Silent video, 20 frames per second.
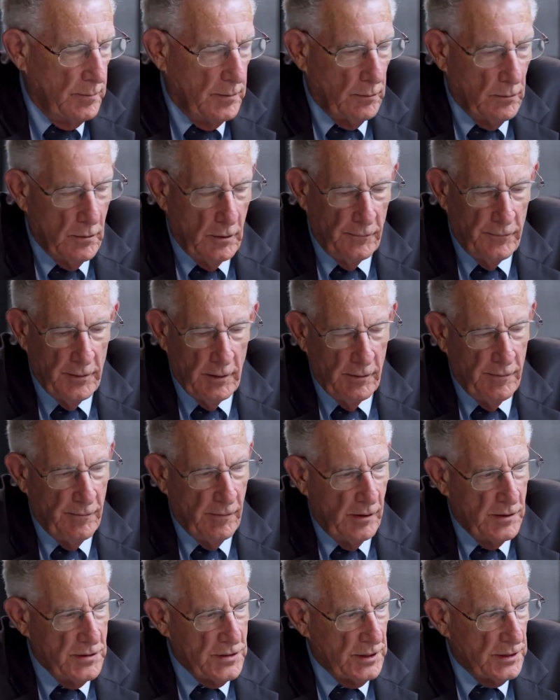they're all very,
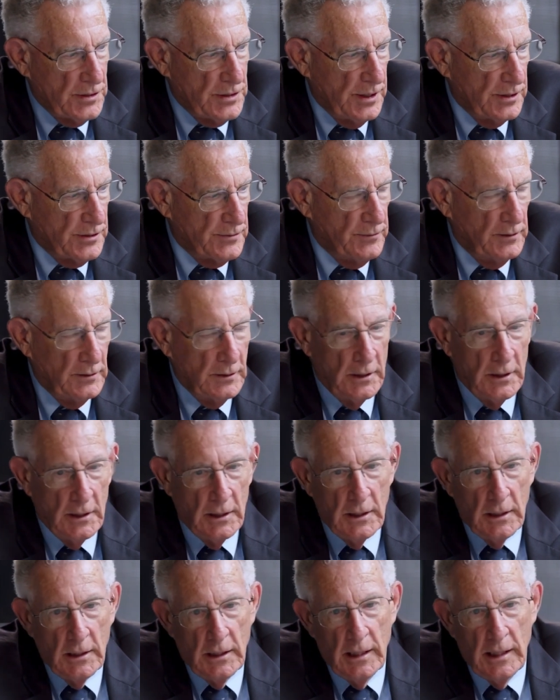very successful.
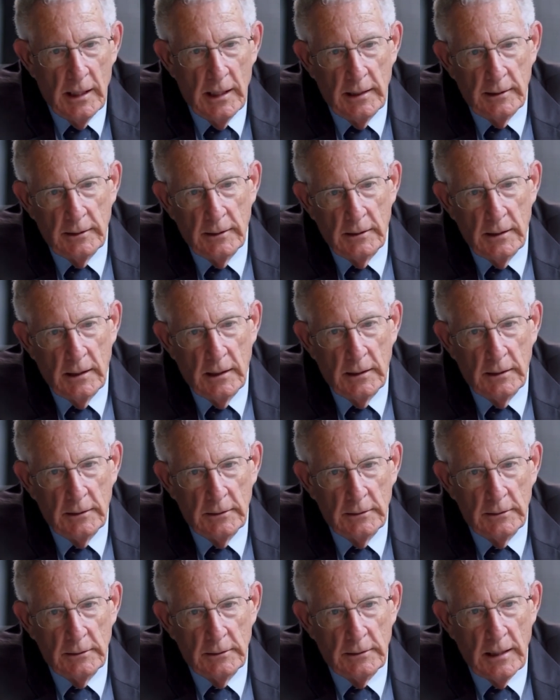And
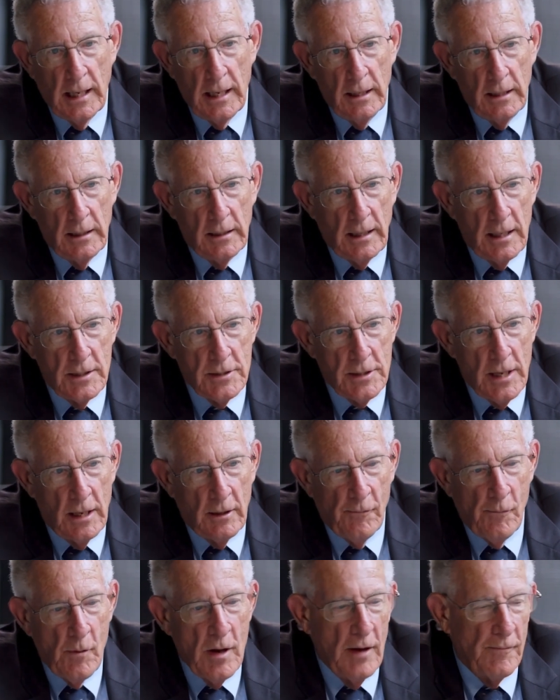they
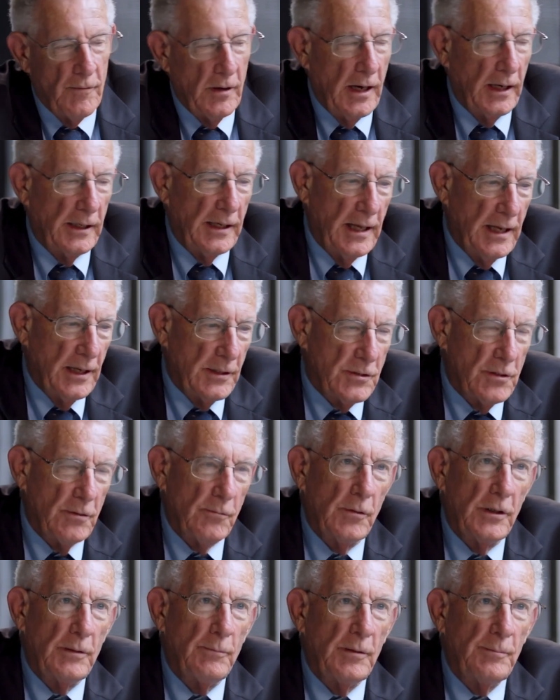said, if we ever got cancer,
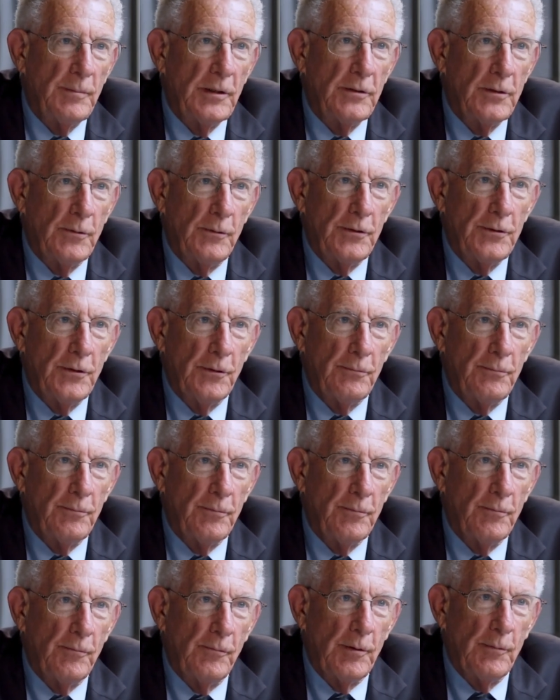we would be doing
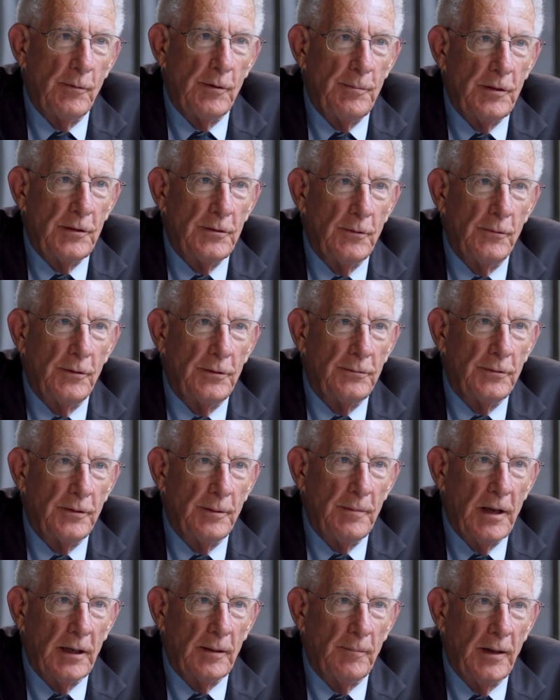
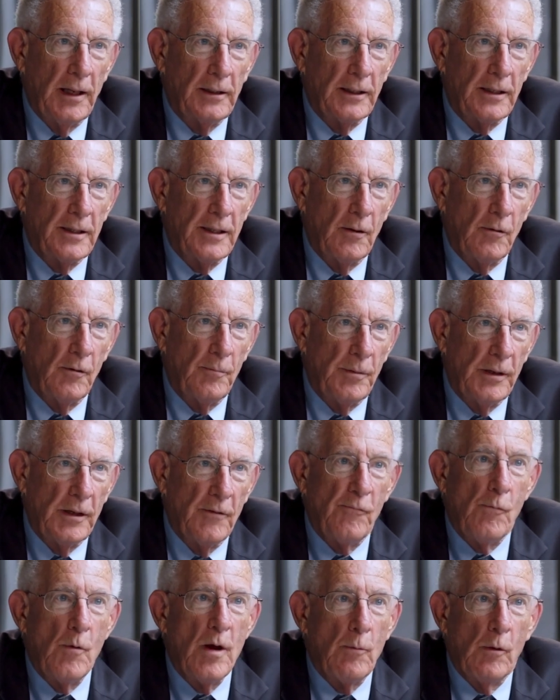the metabolic therapy
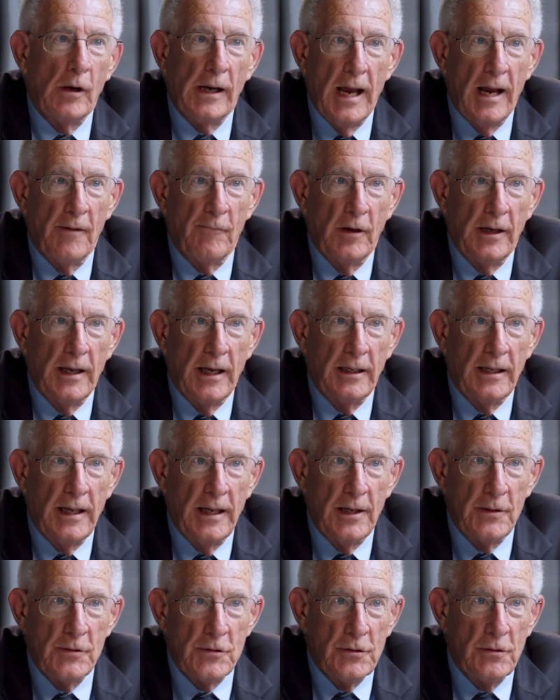if we were to ever get
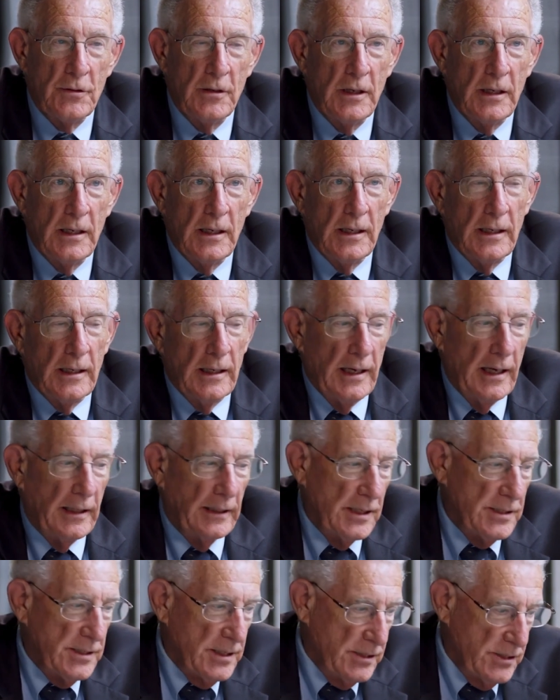cancer.
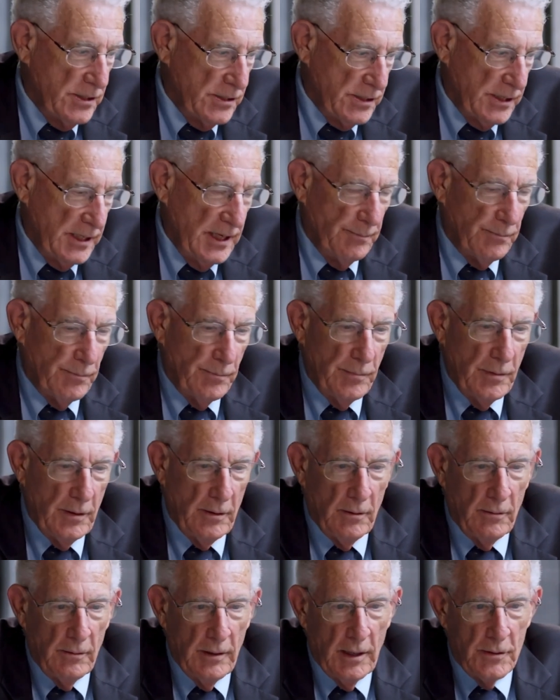And I said, just keep,
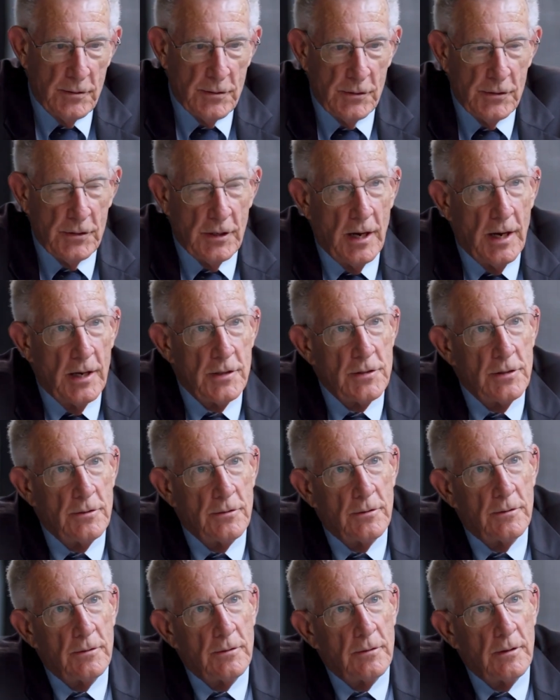you know, exercise
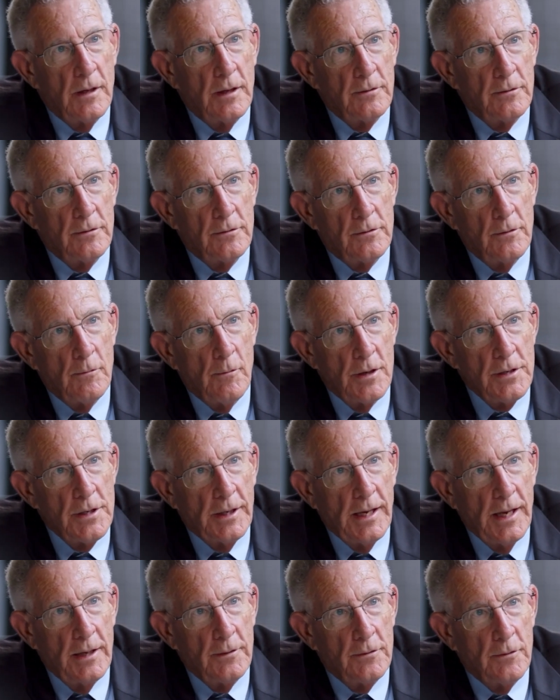and do what
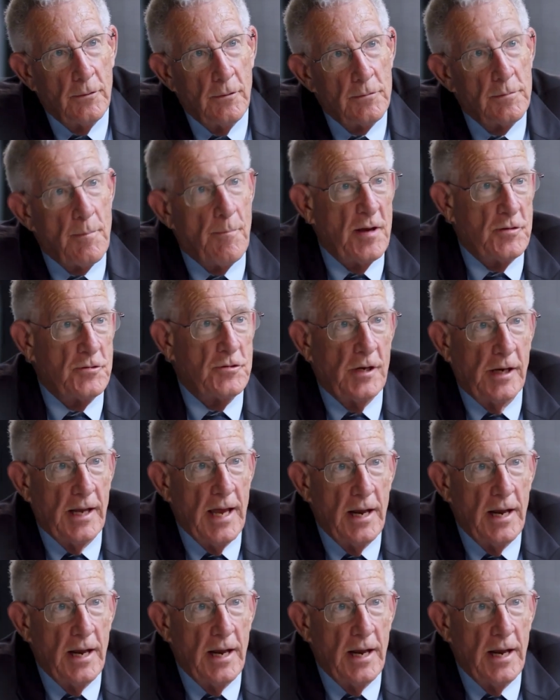you can do, the best you